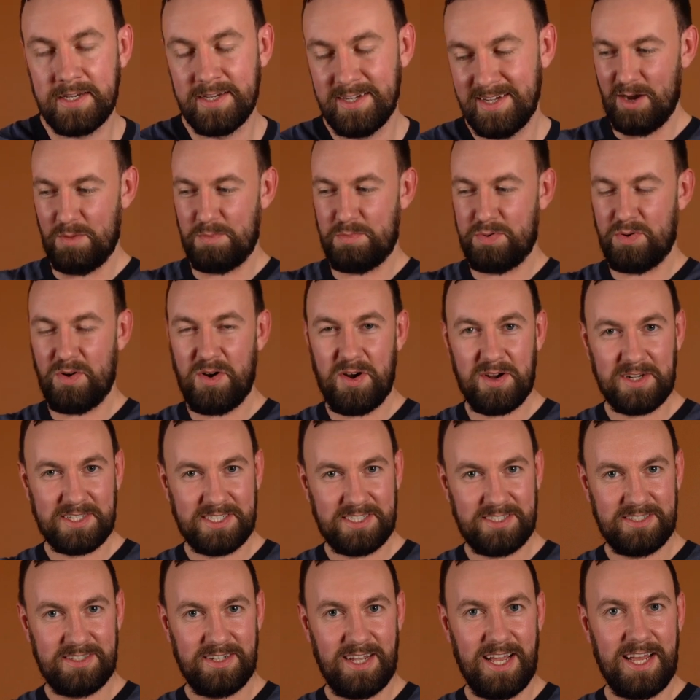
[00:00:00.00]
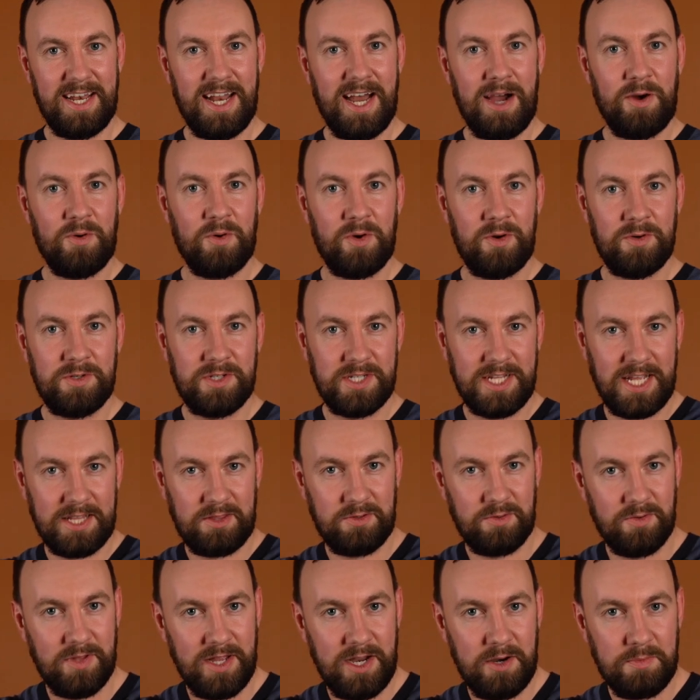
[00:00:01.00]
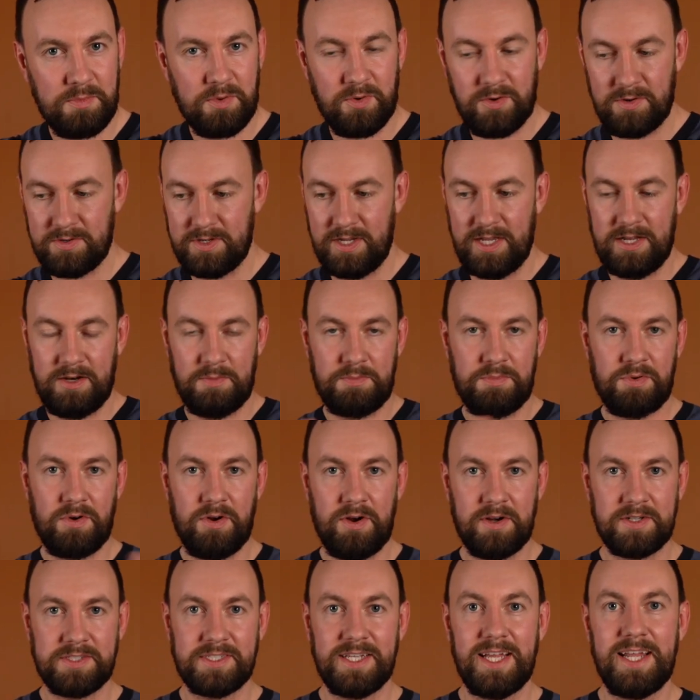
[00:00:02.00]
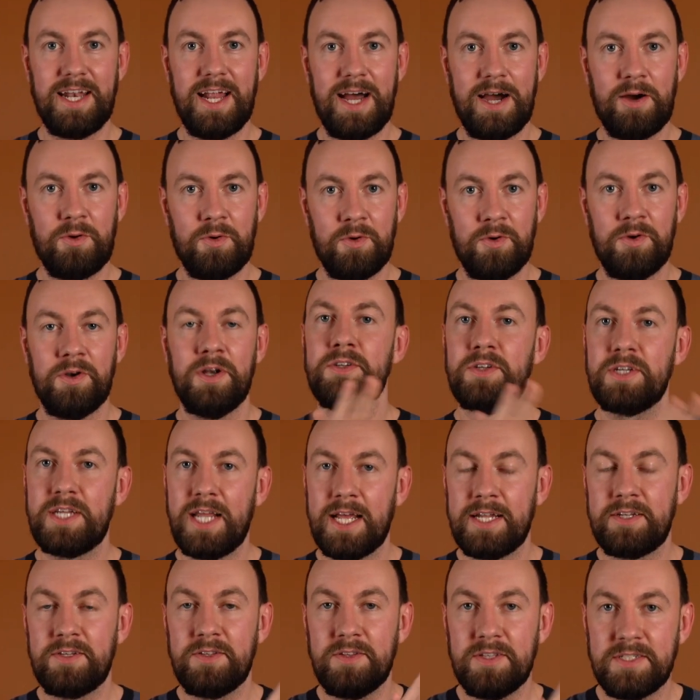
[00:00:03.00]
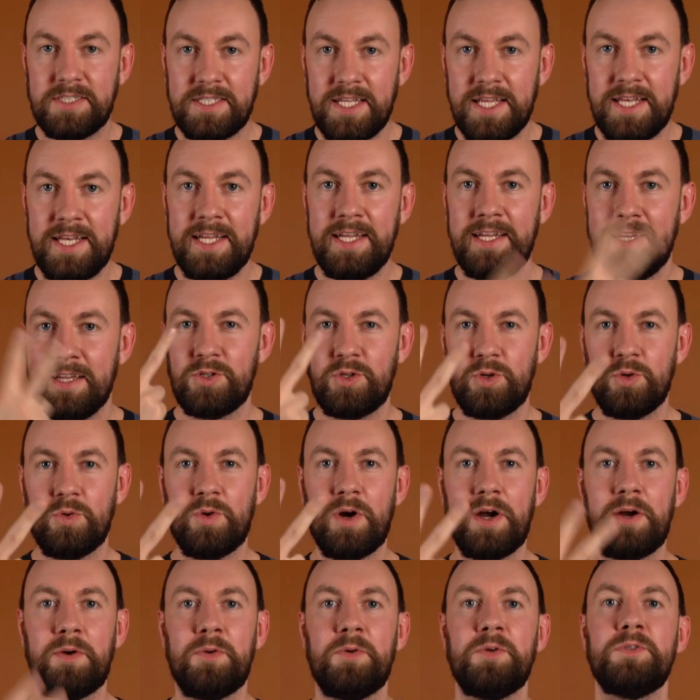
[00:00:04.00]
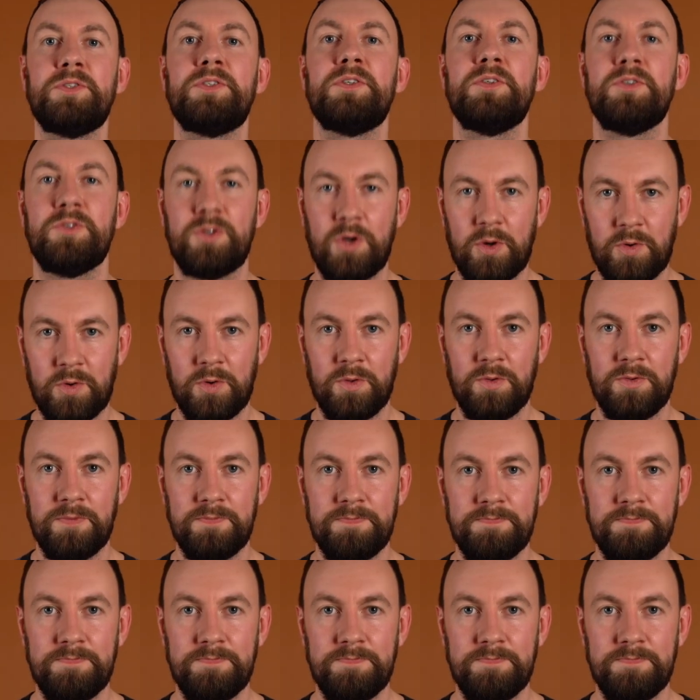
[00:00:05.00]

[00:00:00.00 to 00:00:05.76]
Approx an hour to get through the airport and approx an hour to get to the city, 2 hours total.